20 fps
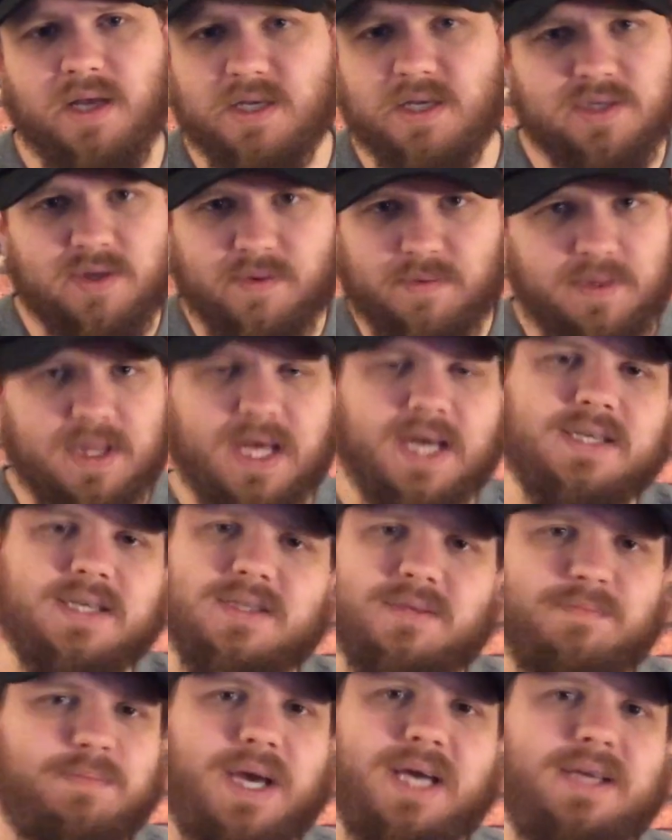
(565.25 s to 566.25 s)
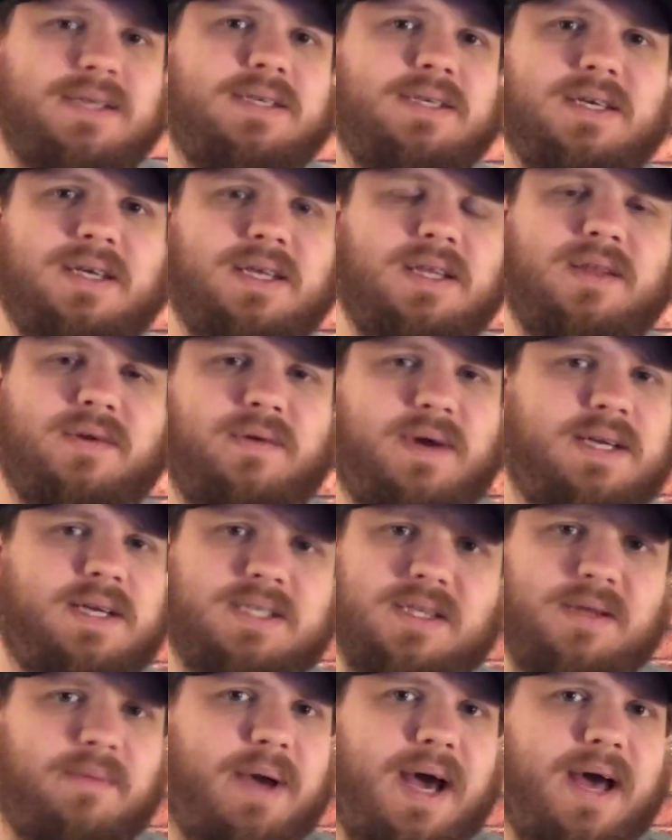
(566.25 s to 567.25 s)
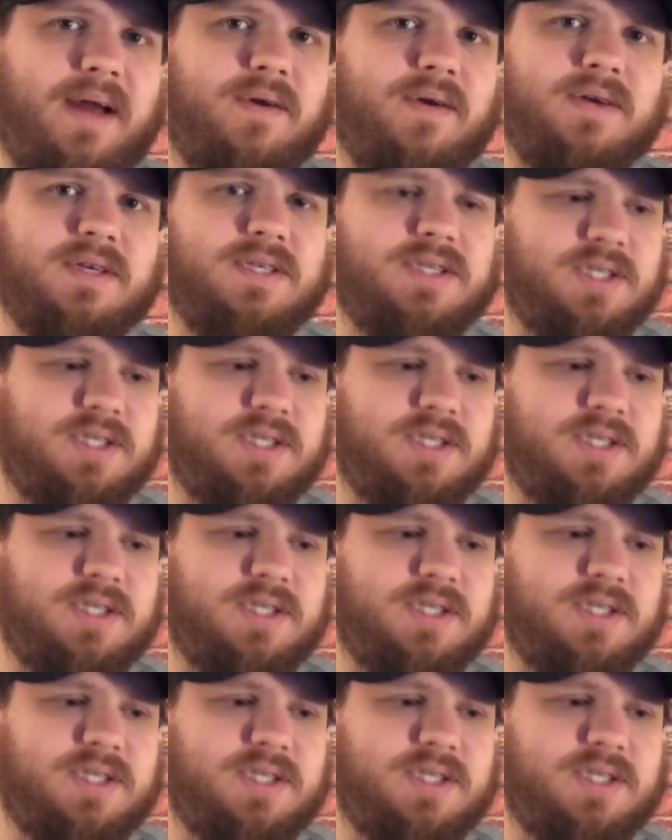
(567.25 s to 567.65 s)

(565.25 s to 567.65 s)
So that's basically the rest of the battle.